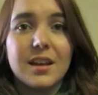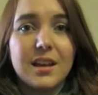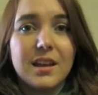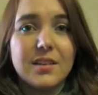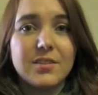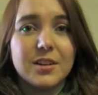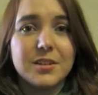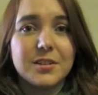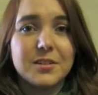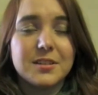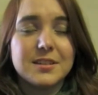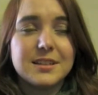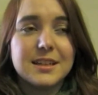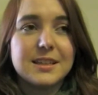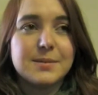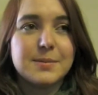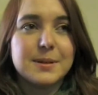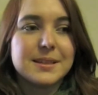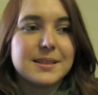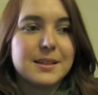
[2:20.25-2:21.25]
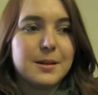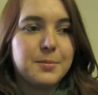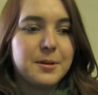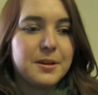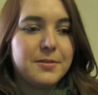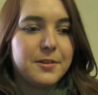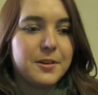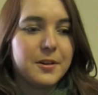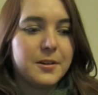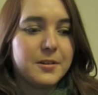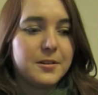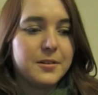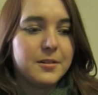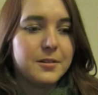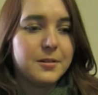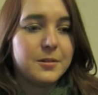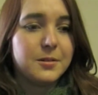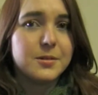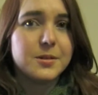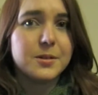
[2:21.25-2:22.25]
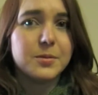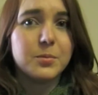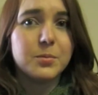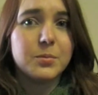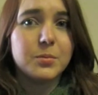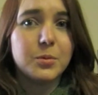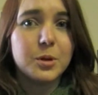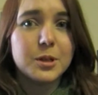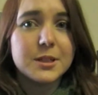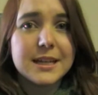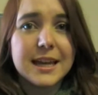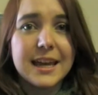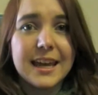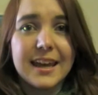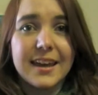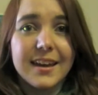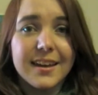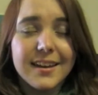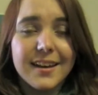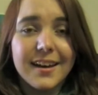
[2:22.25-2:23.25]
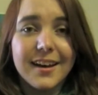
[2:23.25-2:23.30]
I've gotten all the days mixed up. I forgot who's on what day.